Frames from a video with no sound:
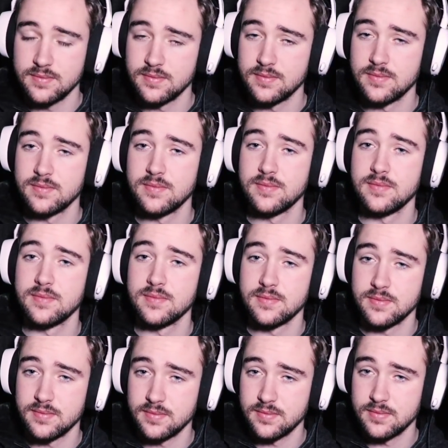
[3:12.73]

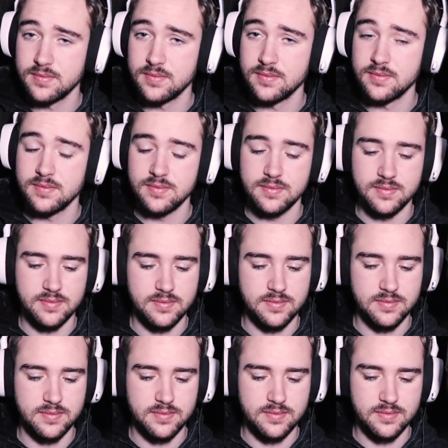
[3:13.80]

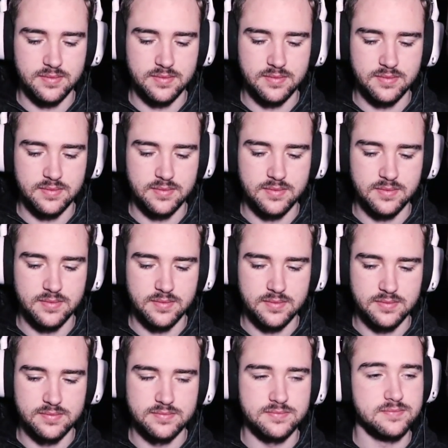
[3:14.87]

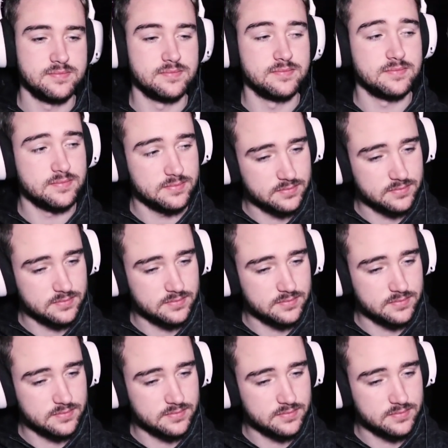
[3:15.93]
(no one is talking)